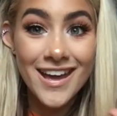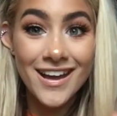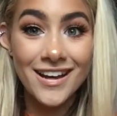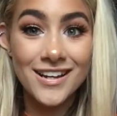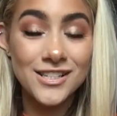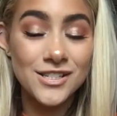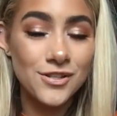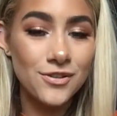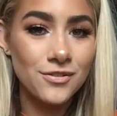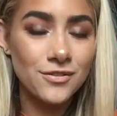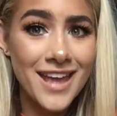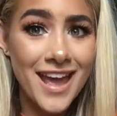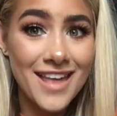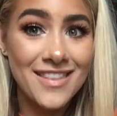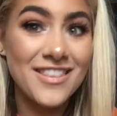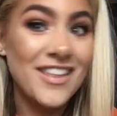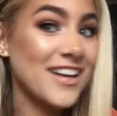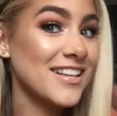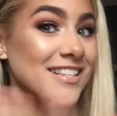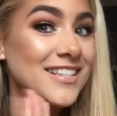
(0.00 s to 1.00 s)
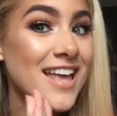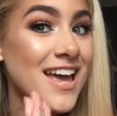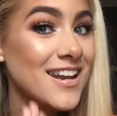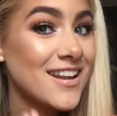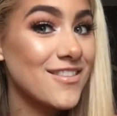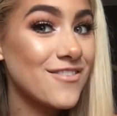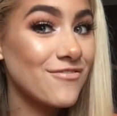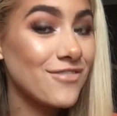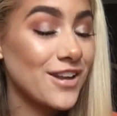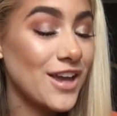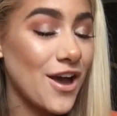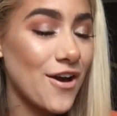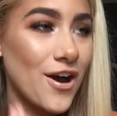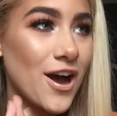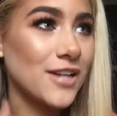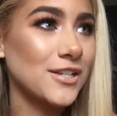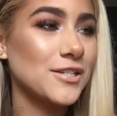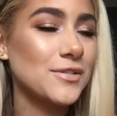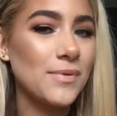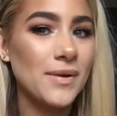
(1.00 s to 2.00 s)
Hey guys, so yeah, that's the end of the video.
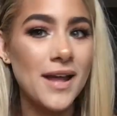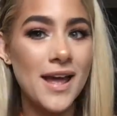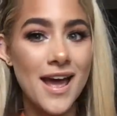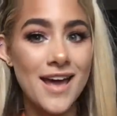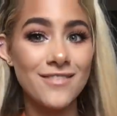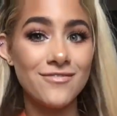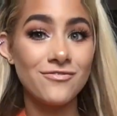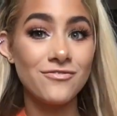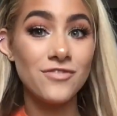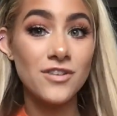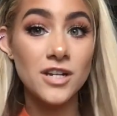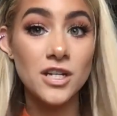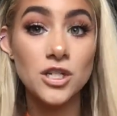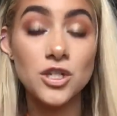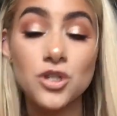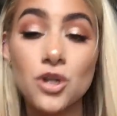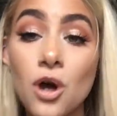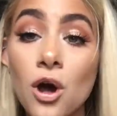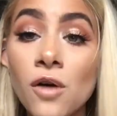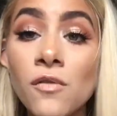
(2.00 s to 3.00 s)
I just went ahead and finished